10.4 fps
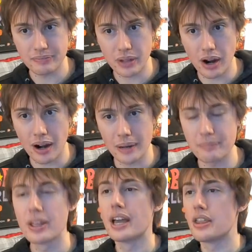all right?
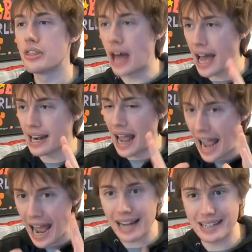That
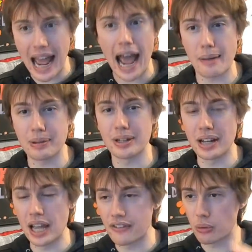had to happen
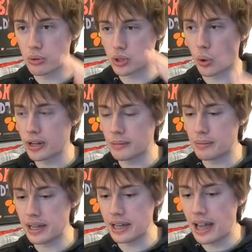if it was going to
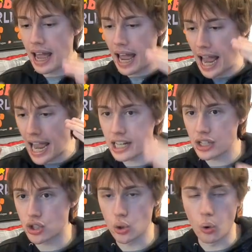be any
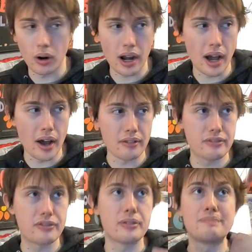sort
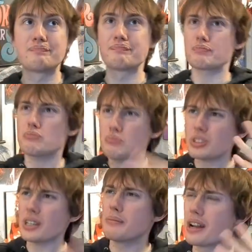of,
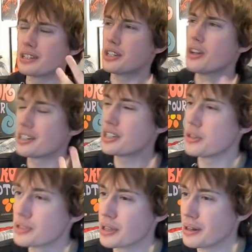not to
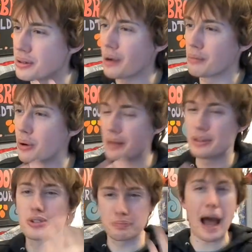use a word, I've
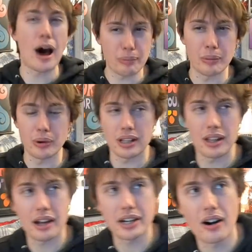used palpable a
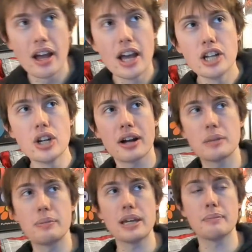lot here, not to
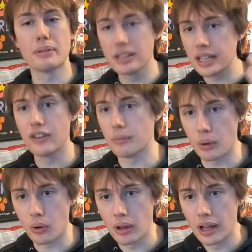be
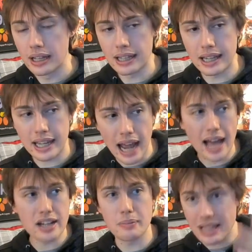believable. Like, it had
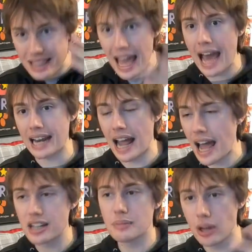to be that. It
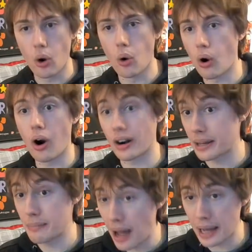had to be a whole arc,
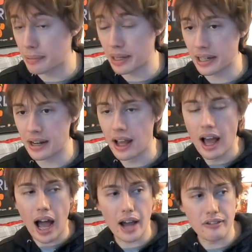in my opinion.
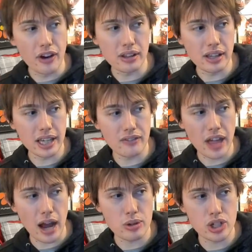I felt like if
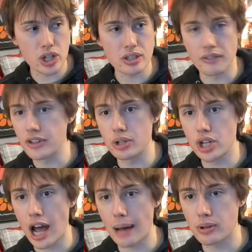that was just a few
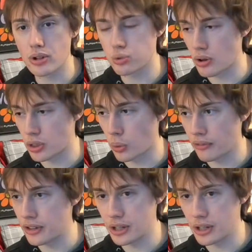chapters where Thorfinn is